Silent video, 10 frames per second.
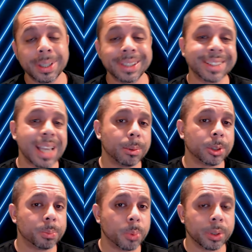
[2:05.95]
establish
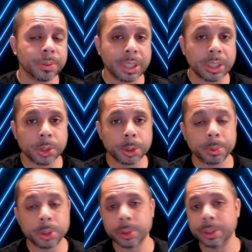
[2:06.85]
a point of interest
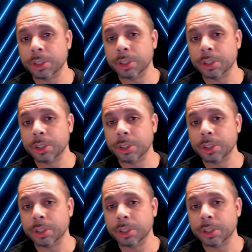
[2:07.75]
between these